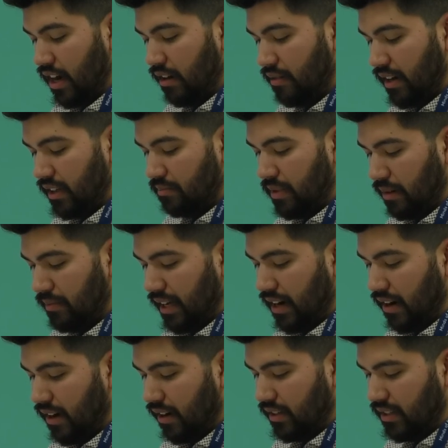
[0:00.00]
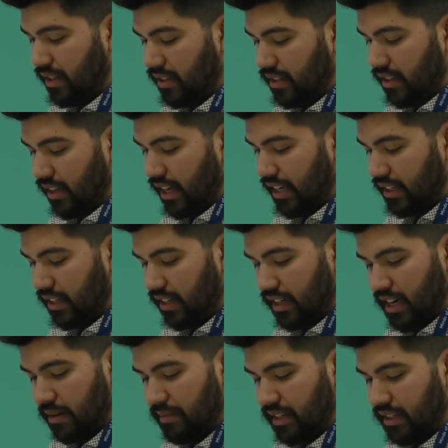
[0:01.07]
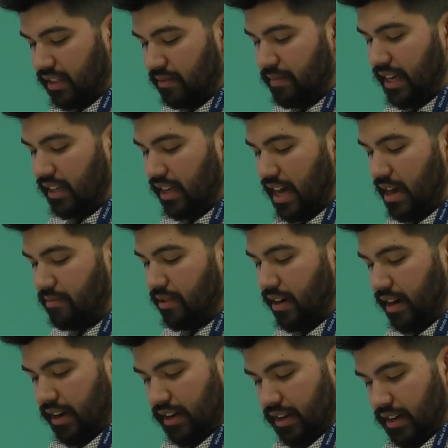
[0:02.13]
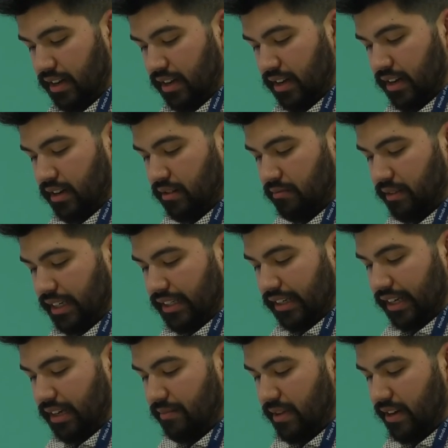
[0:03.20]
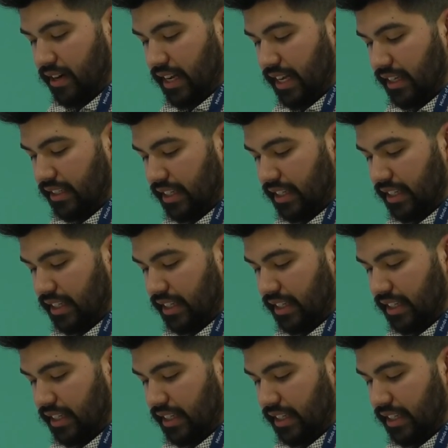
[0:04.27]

around the public arts installation coming to the main library. Recent community